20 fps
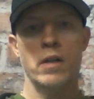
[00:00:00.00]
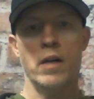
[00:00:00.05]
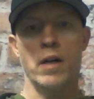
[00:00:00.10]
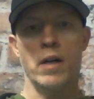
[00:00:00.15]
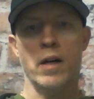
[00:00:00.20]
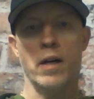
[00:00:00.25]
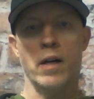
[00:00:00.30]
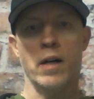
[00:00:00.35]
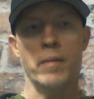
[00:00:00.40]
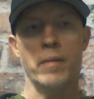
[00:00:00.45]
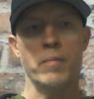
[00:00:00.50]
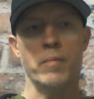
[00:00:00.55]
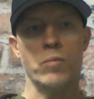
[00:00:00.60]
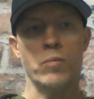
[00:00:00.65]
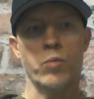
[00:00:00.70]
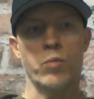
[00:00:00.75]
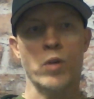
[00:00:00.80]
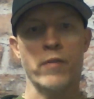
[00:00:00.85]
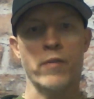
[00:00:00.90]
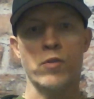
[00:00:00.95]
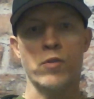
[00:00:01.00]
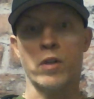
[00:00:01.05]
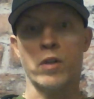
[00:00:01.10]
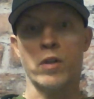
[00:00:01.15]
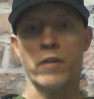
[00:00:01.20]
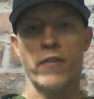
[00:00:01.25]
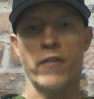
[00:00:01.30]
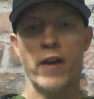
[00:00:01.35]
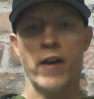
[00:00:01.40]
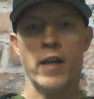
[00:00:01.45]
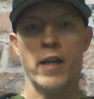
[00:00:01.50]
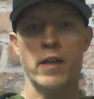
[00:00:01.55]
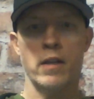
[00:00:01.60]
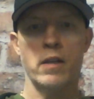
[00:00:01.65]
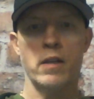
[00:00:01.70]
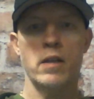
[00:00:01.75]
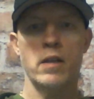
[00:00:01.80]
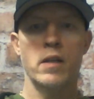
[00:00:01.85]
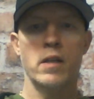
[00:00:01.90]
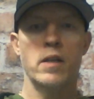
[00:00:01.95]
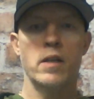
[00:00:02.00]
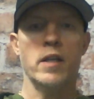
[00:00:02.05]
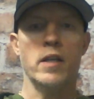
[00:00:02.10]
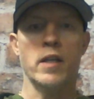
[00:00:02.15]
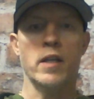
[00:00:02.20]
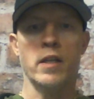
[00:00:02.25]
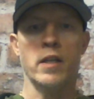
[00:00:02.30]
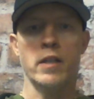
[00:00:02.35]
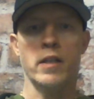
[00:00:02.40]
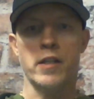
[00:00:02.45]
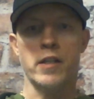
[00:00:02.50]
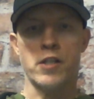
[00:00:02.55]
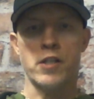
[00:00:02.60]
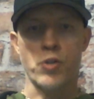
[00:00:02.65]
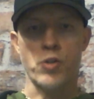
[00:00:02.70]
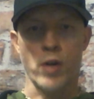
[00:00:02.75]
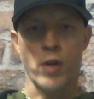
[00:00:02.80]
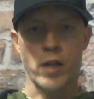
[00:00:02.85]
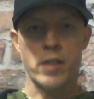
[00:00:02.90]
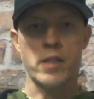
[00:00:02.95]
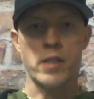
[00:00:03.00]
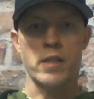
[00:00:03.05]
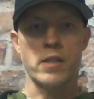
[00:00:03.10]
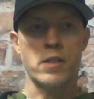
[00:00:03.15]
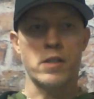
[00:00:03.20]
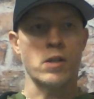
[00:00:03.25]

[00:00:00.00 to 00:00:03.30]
whatever you can find in the destruction.